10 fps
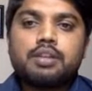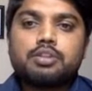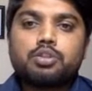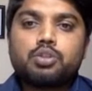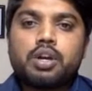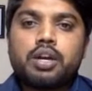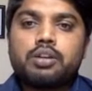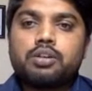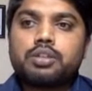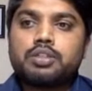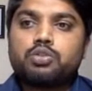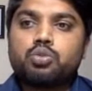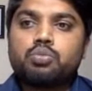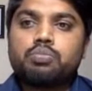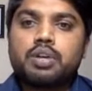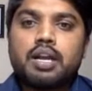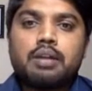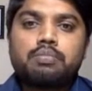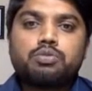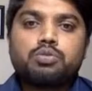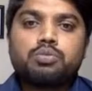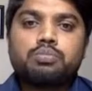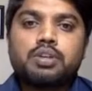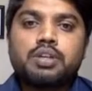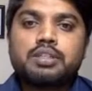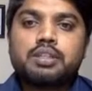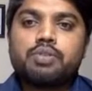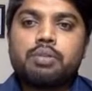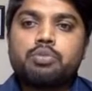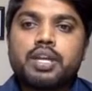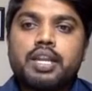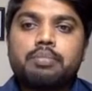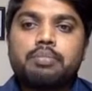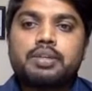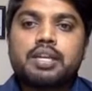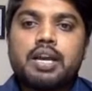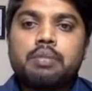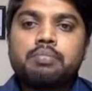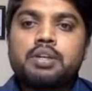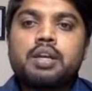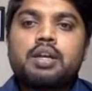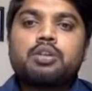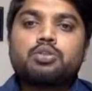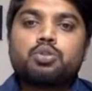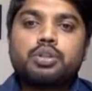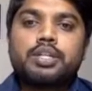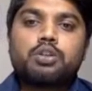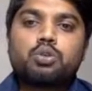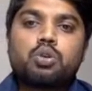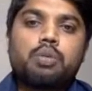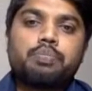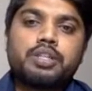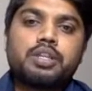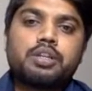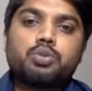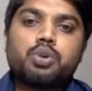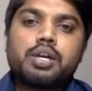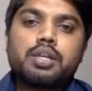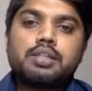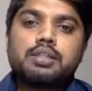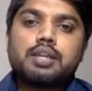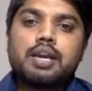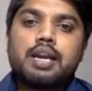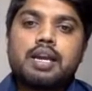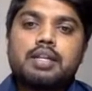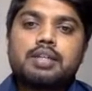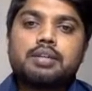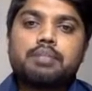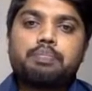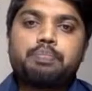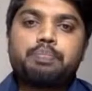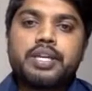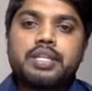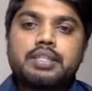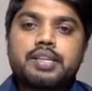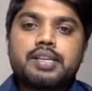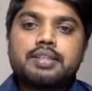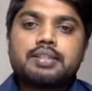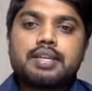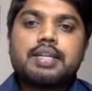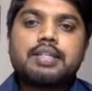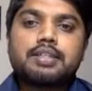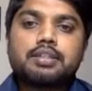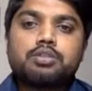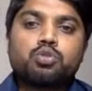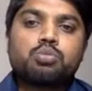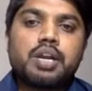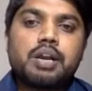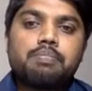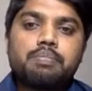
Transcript: So I got a Zoom app. Zoom is a webhook enabled app. So you need to copy the URL and paste inside Zoom app